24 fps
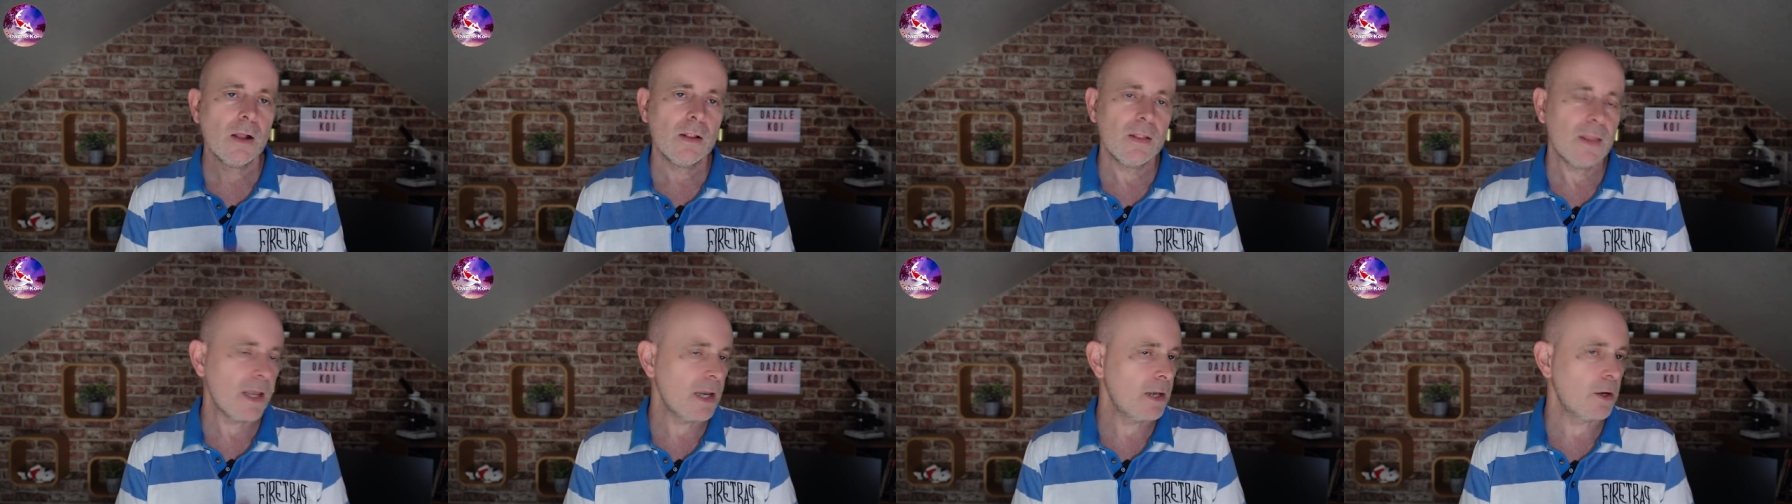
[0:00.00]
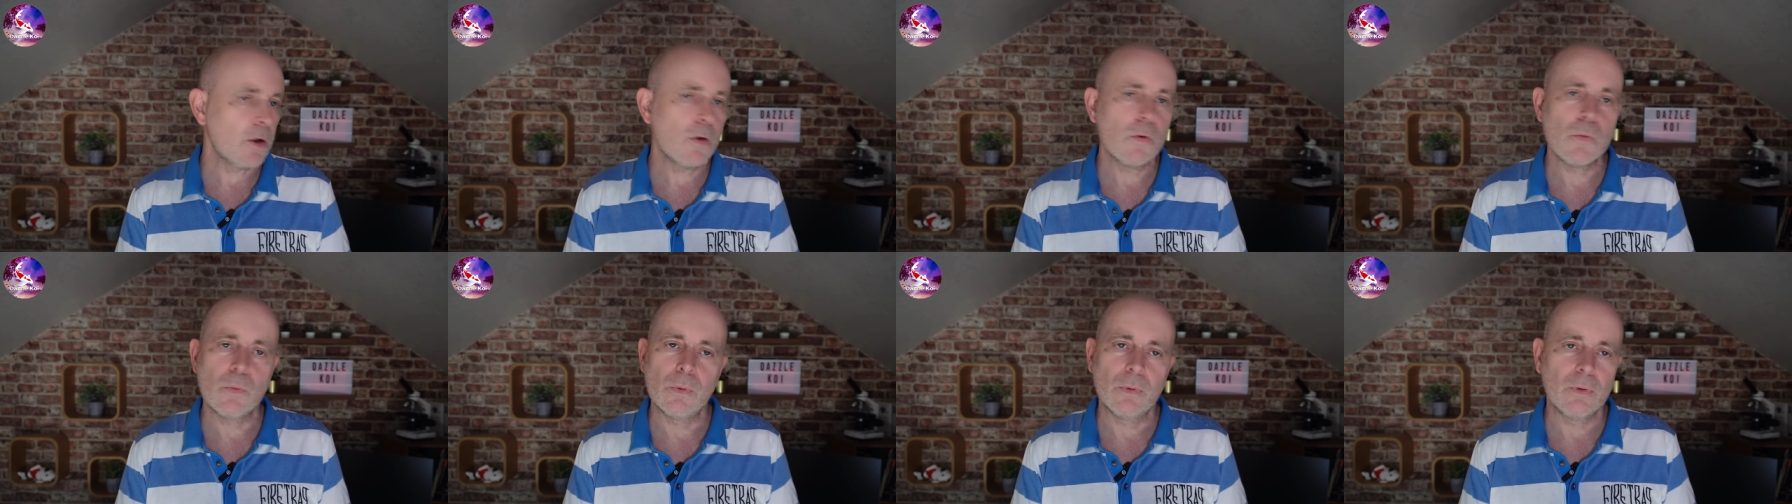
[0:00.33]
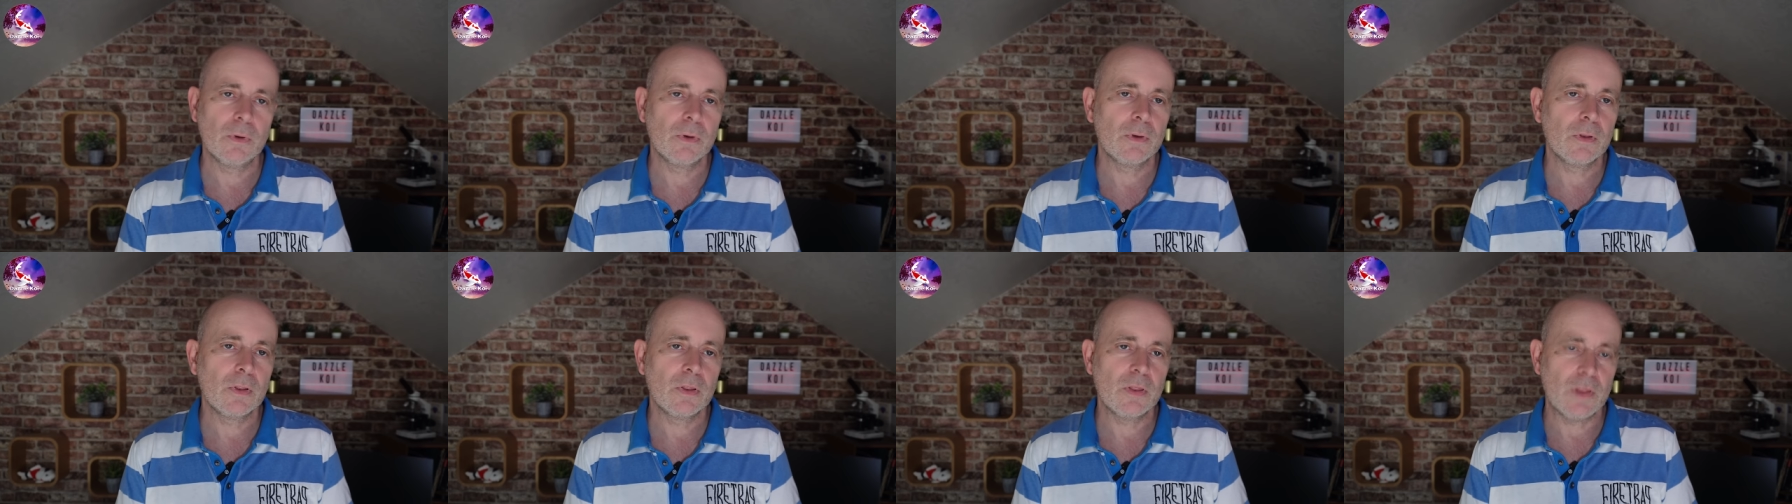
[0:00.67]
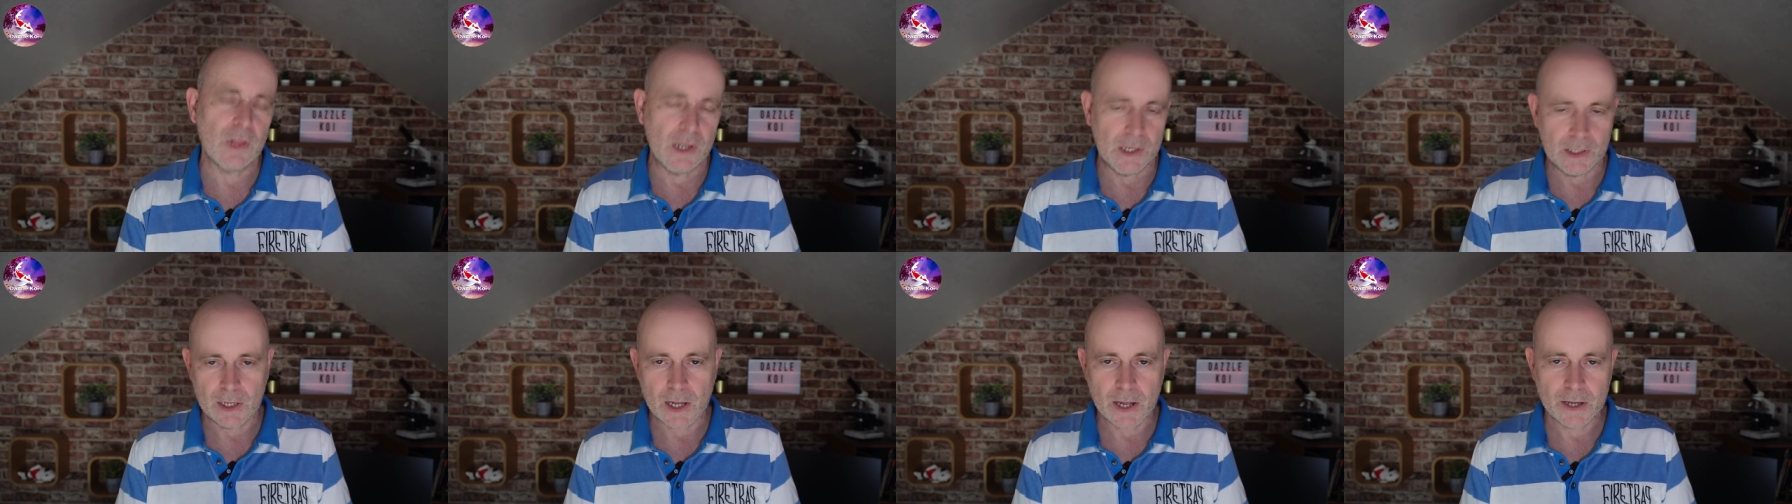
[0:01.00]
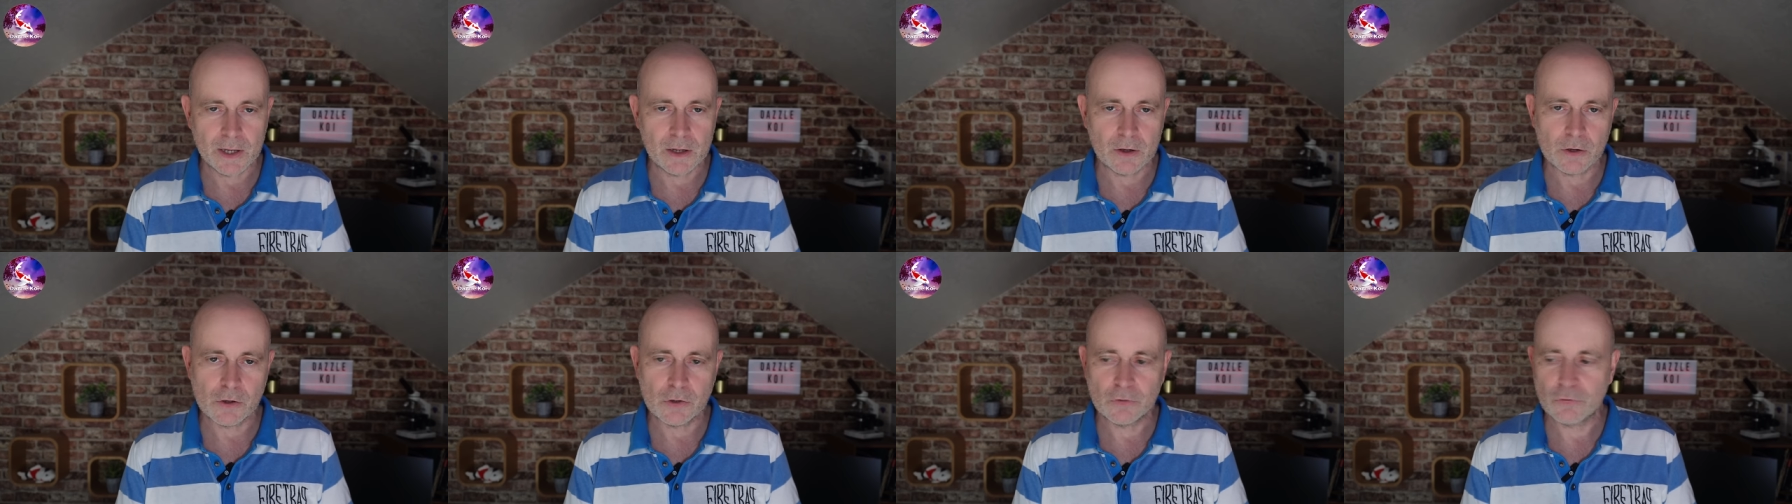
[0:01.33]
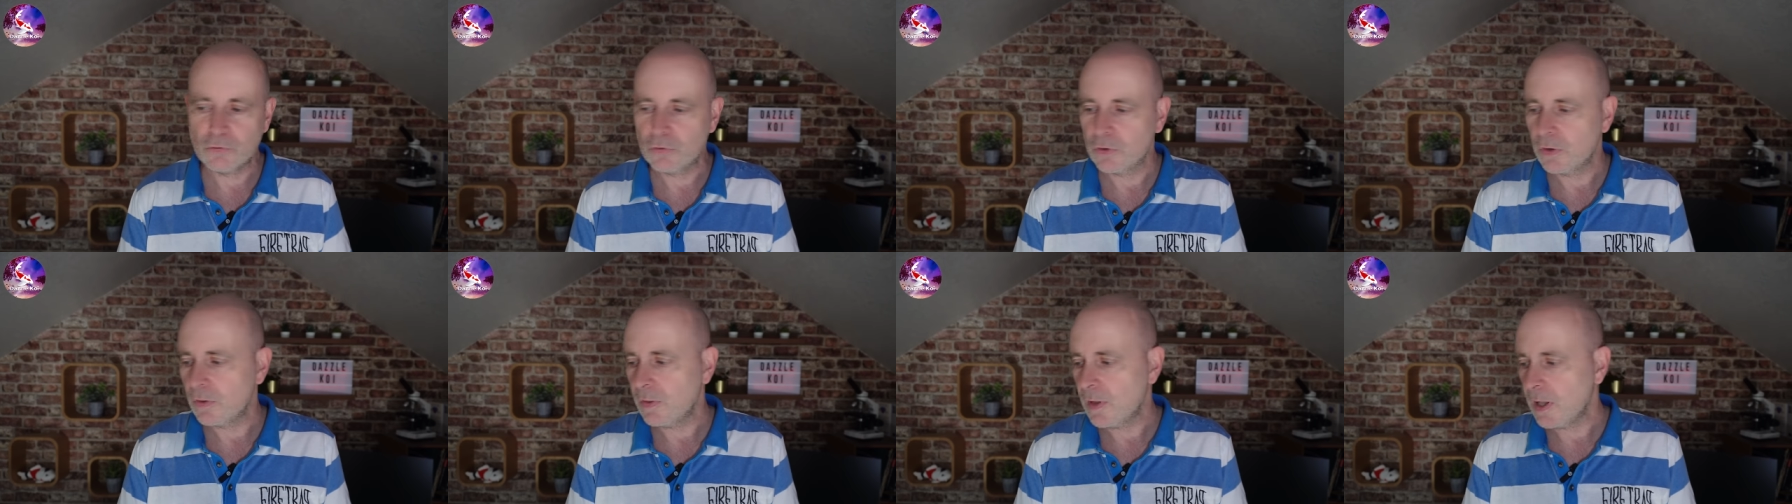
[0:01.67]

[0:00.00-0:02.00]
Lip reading: They don't think like us.